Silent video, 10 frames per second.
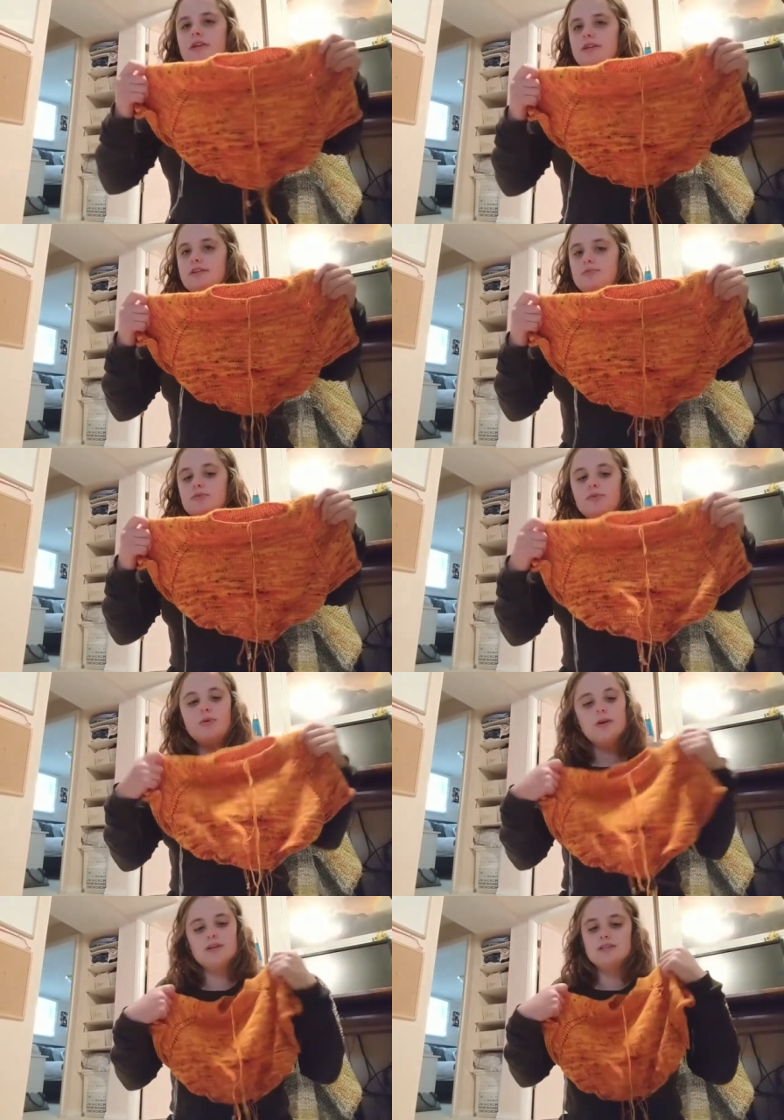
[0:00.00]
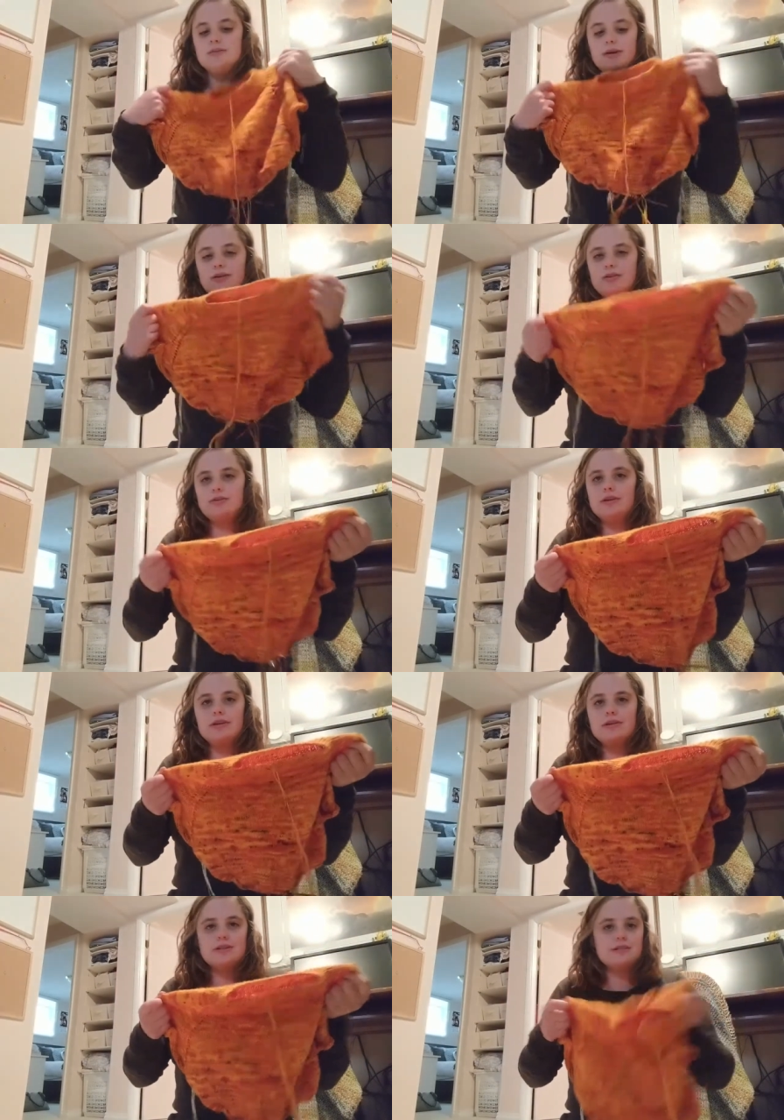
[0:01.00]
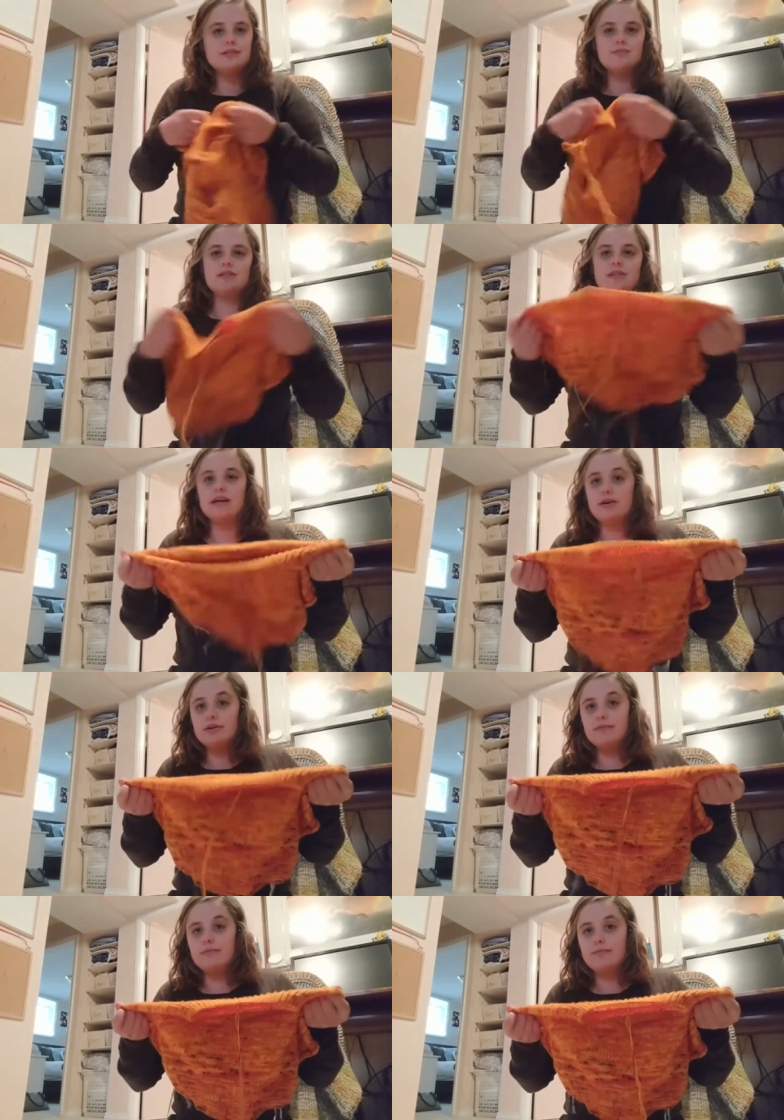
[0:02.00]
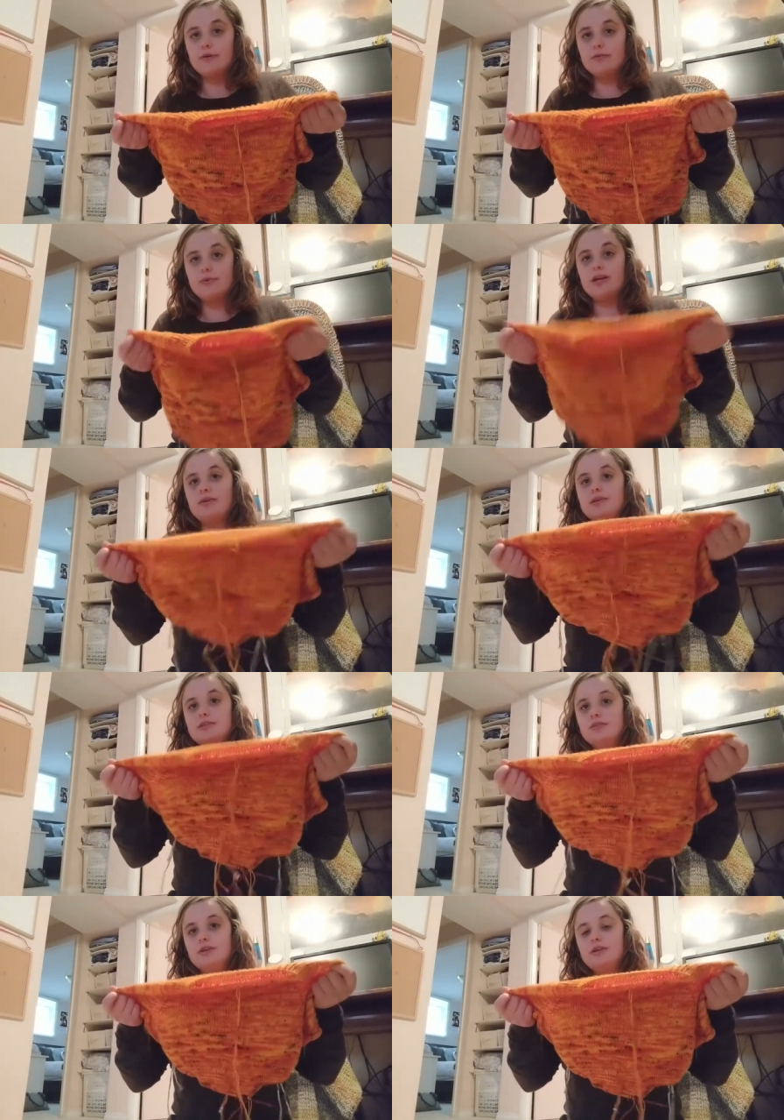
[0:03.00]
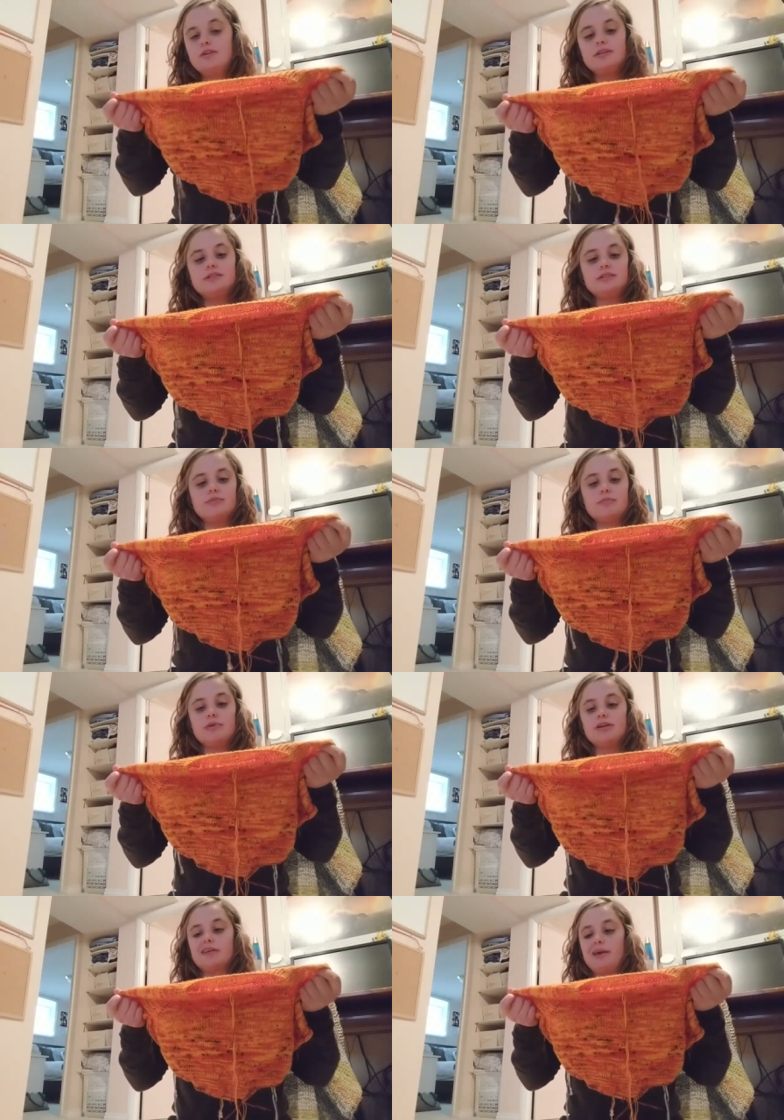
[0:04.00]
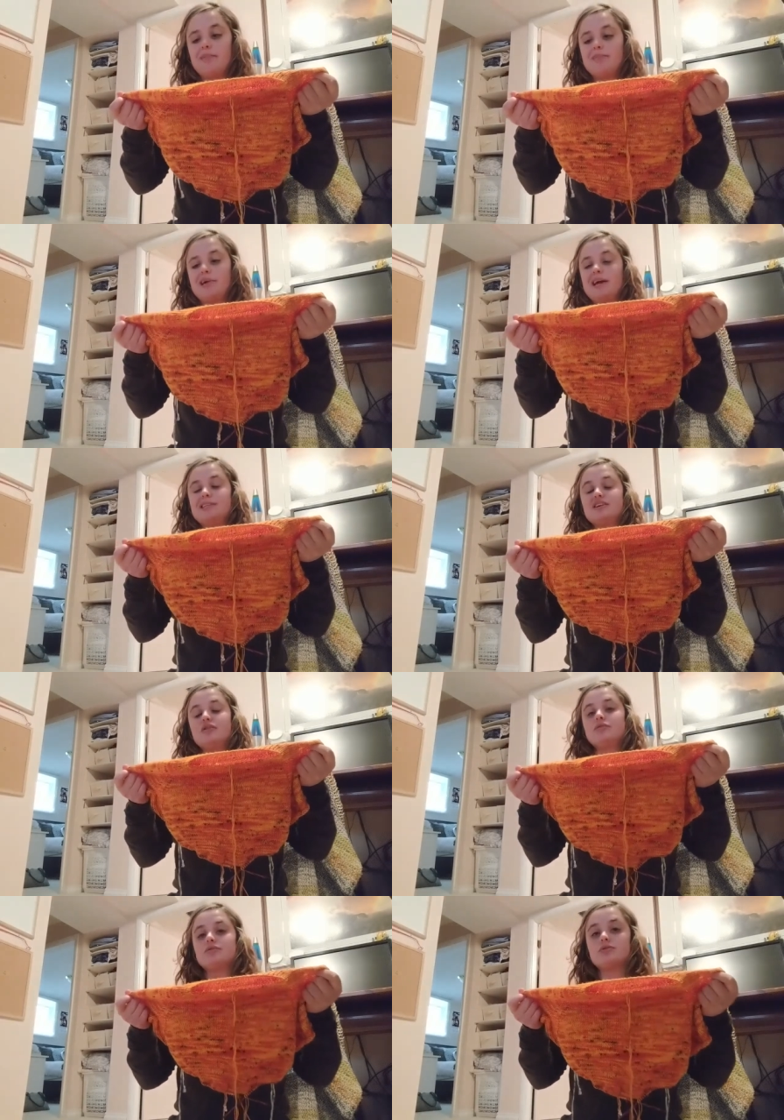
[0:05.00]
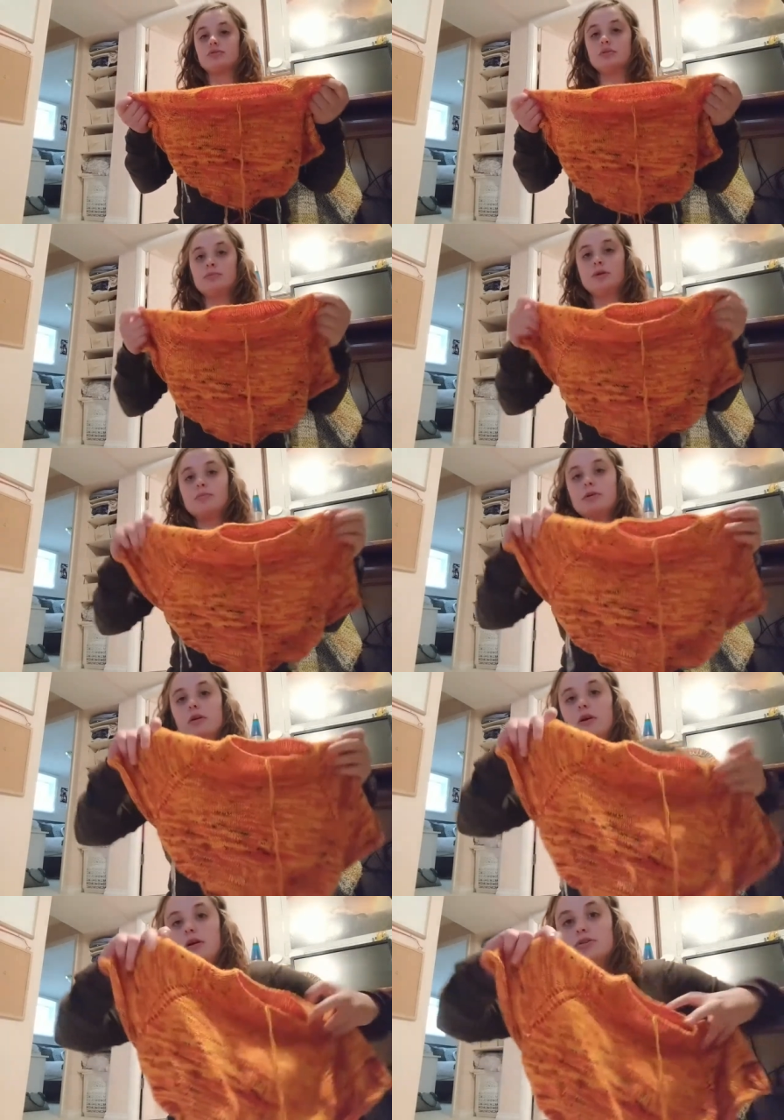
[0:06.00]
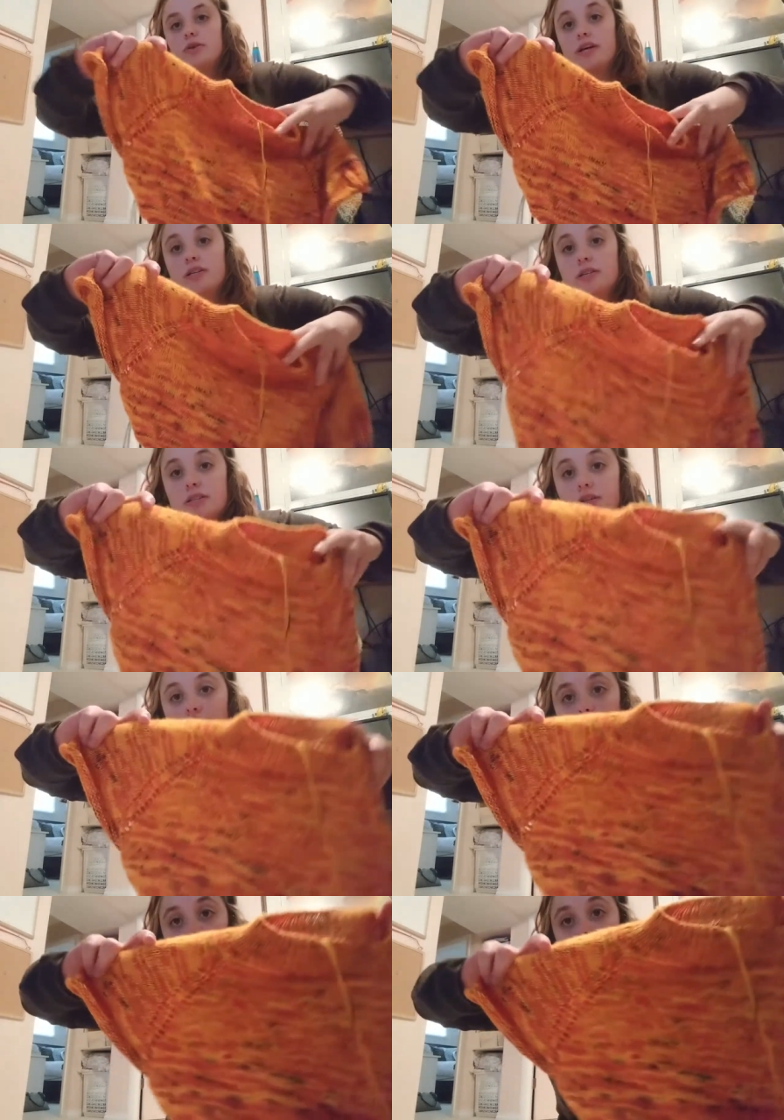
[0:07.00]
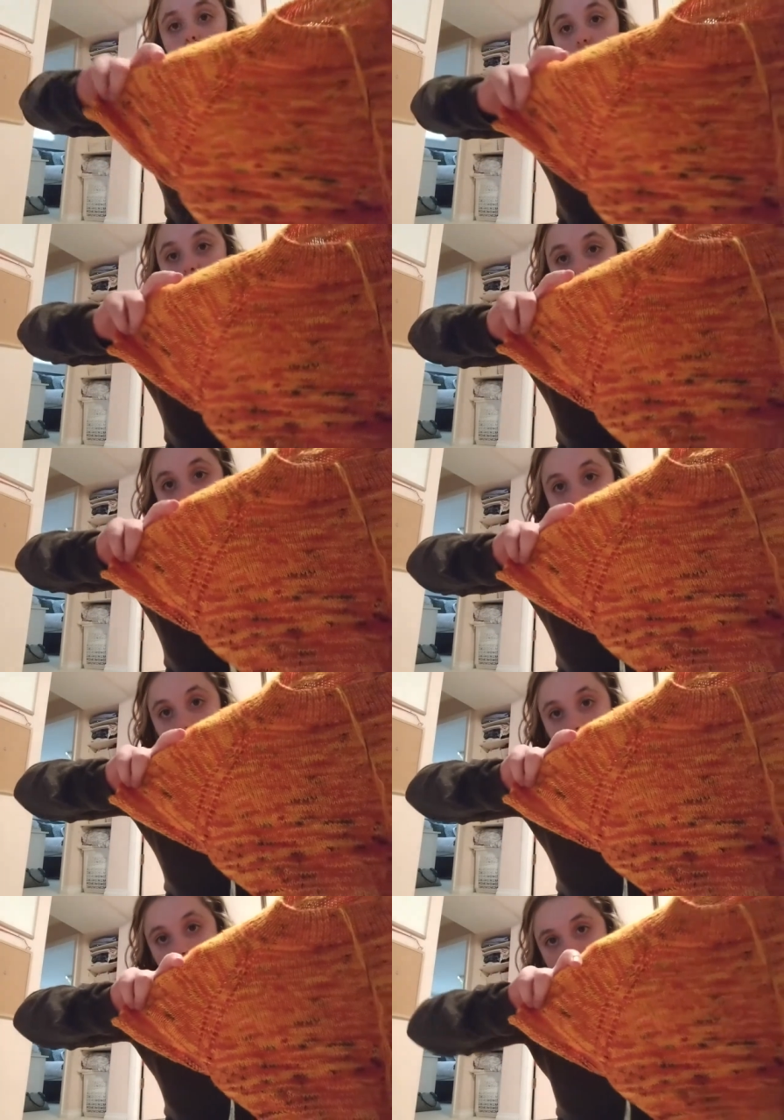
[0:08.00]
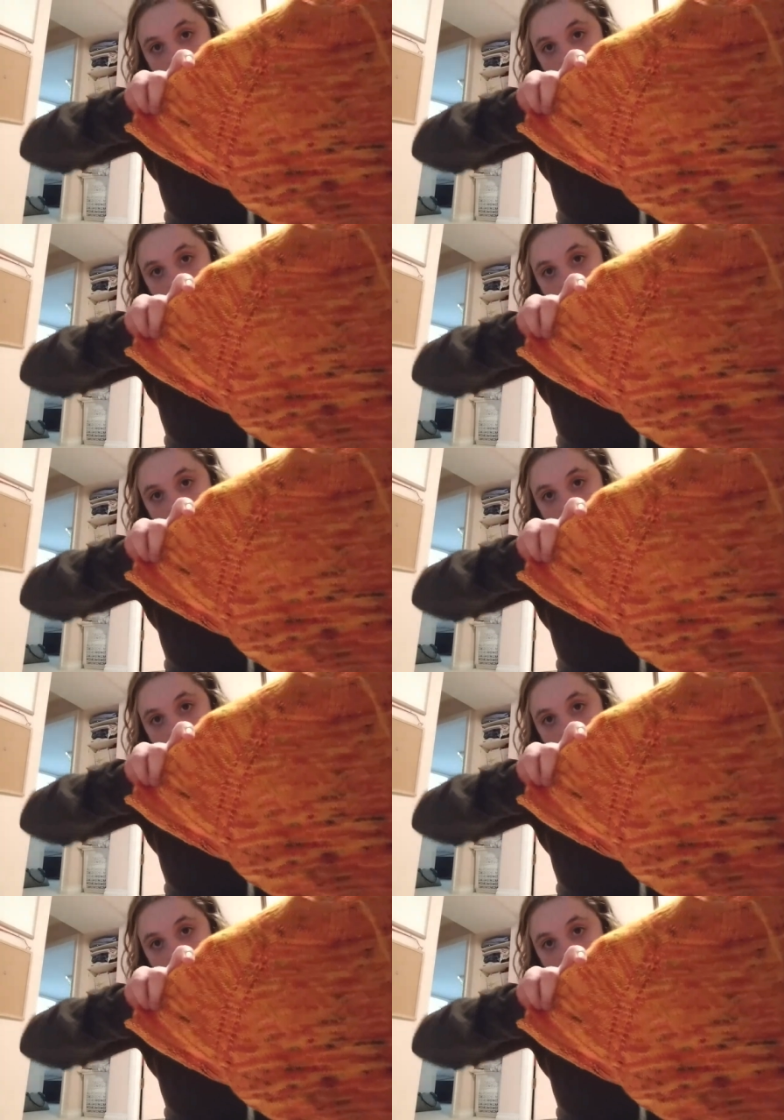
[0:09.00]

knit this before and somehow could do the increases, but today I couldn't, or when I went to do the increases, my brain like blanked out and screwed them up real hard, so I just did yarn overs instead.